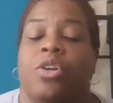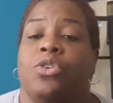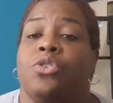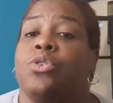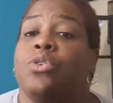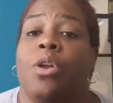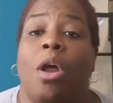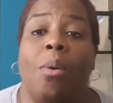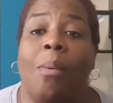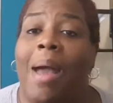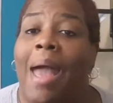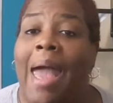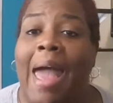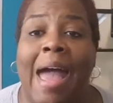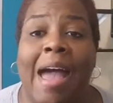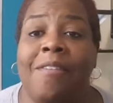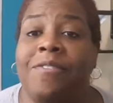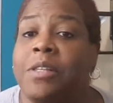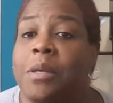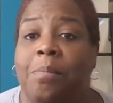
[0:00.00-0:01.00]
You don't
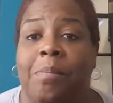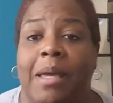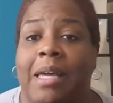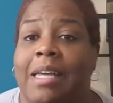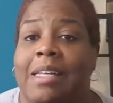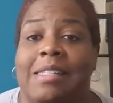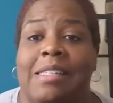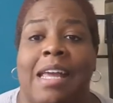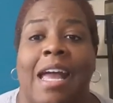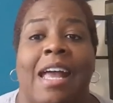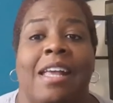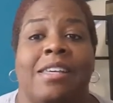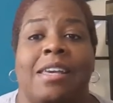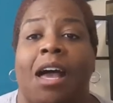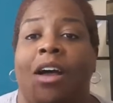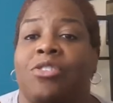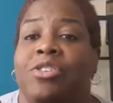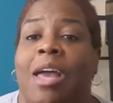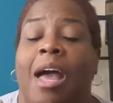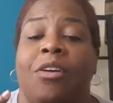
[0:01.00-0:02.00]
have to be in debt,
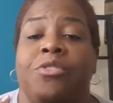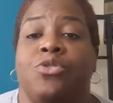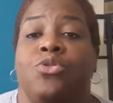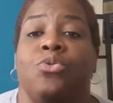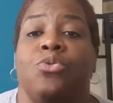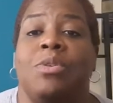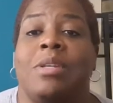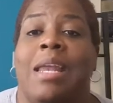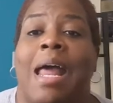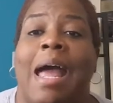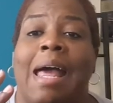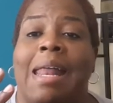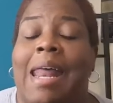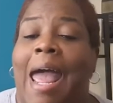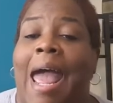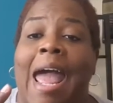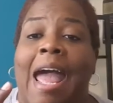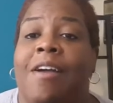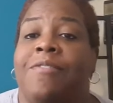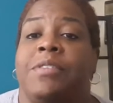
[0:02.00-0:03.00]
y'all. Y'all do not
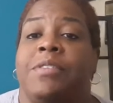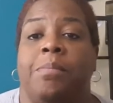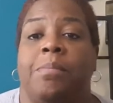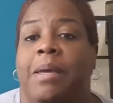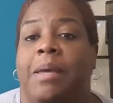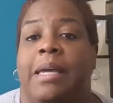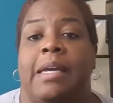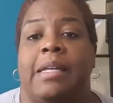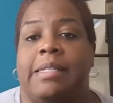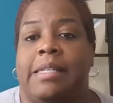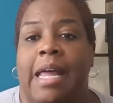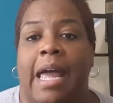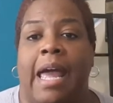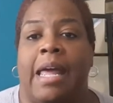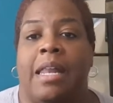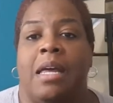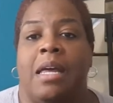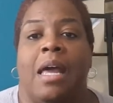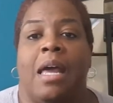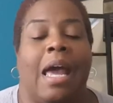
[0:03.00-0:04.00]
have to be in
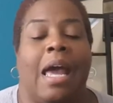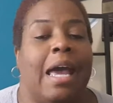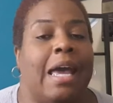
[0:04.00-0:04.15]
debt.